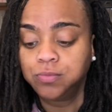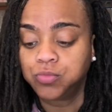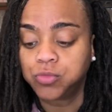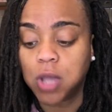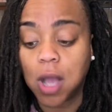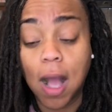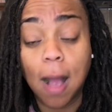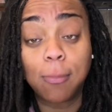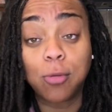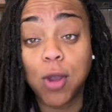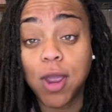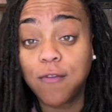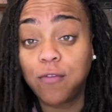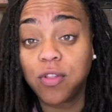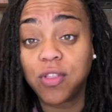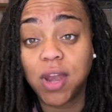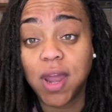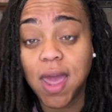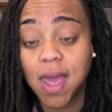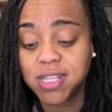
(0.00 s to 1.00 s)
I'm grateful
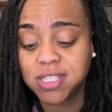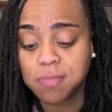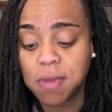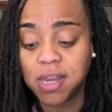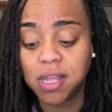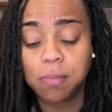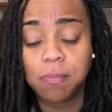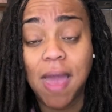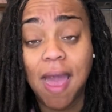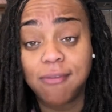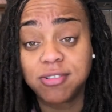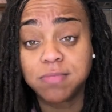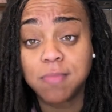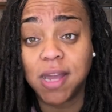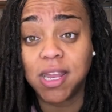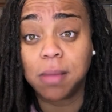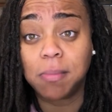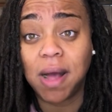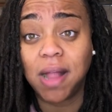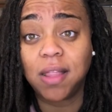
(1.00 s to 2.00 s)
that I have somebody
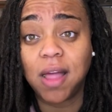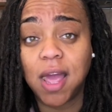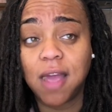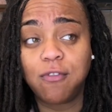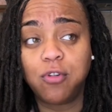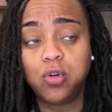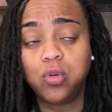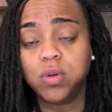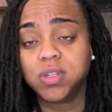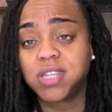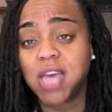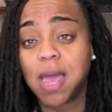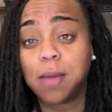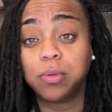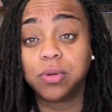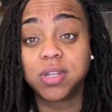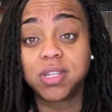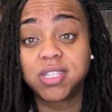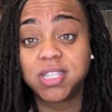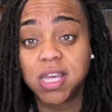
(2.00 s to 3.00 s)
in my life who was
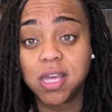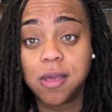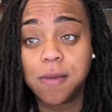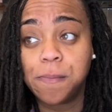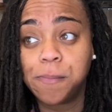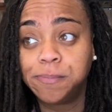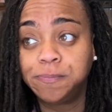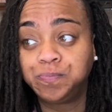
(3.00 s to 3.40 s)
able to see